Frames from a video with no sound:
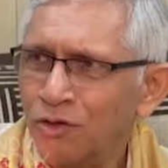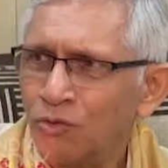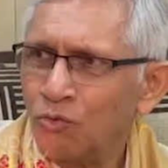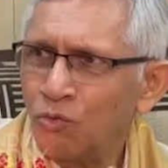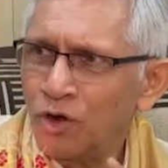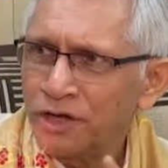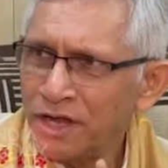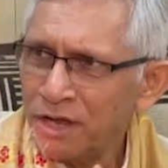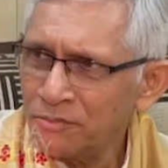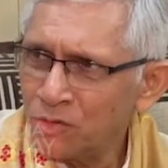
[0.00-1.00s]
What
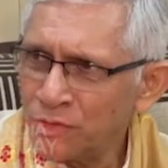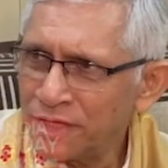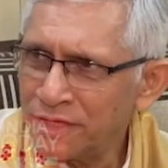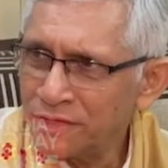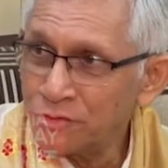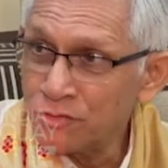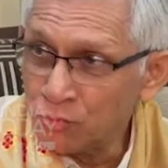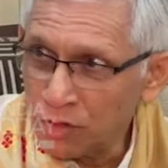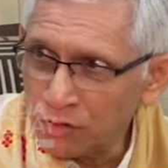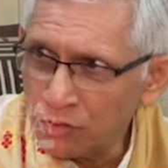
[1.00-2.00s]
I am looking into is,
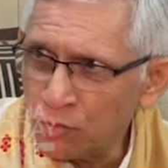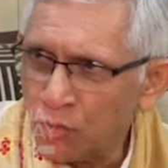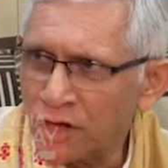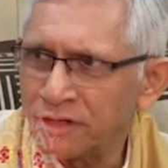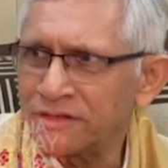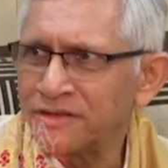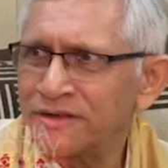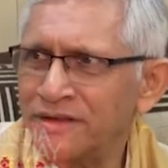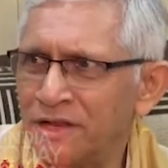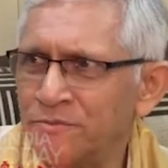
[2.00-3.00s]
what do you want?
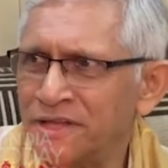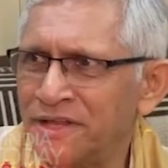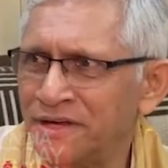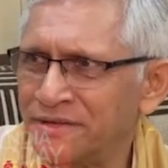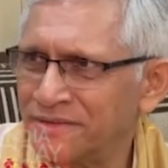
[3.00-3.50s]
Tell me that.